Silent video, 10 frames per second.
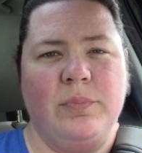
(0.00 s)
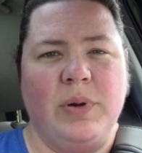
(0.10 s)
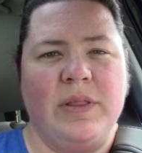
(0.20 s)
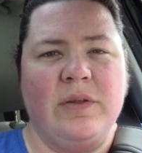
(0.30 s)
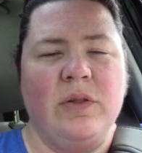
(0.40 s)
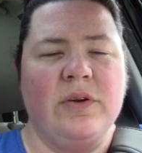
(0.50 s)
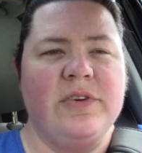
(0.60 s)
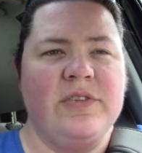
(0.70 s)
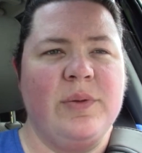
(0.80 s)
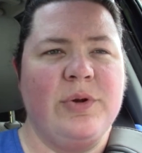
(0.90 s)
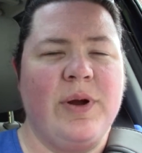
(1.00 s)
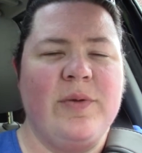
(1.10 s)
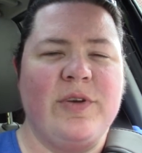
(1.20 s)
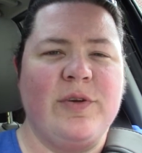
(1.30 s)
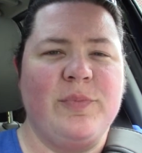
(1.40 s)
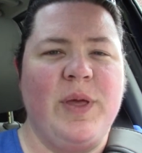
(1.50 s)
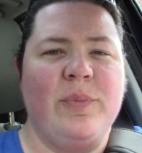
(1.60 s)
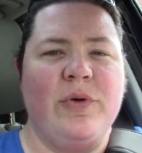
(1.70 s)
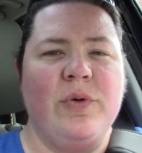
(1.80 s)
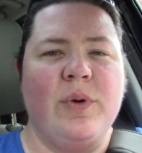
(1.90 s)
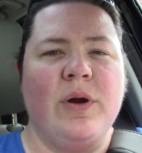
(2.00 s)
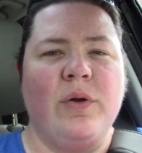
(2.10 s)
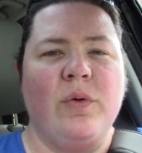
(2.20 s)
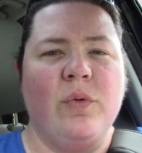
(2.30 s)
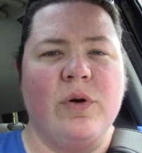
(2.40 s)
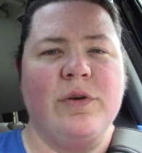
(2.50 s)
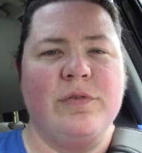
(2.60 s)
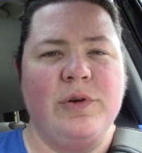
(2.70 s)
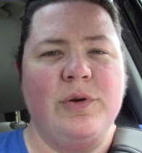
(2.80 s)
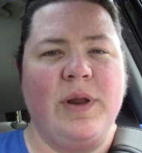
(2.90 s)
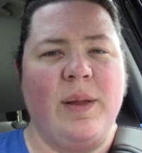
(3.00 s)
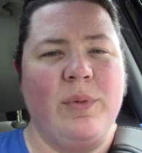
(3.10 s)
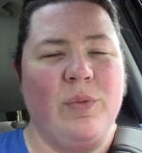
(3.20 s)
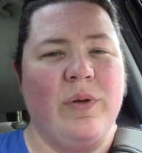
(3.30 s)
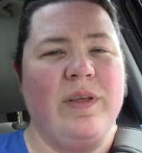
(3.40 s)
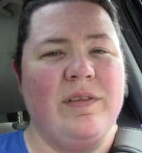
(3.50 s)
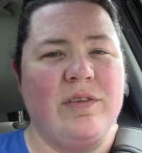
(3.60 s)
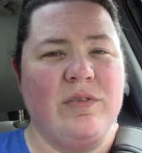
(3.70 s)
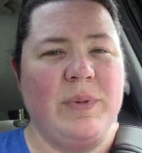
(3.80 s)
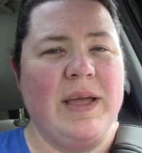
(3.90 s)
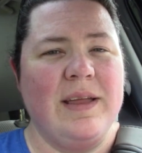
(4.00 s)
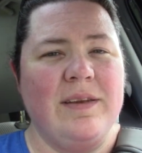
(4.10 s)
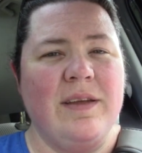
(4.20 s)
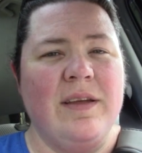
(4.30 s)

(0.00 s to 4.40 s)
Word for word: But the largest demographic of people who are going to order food and be willing to spend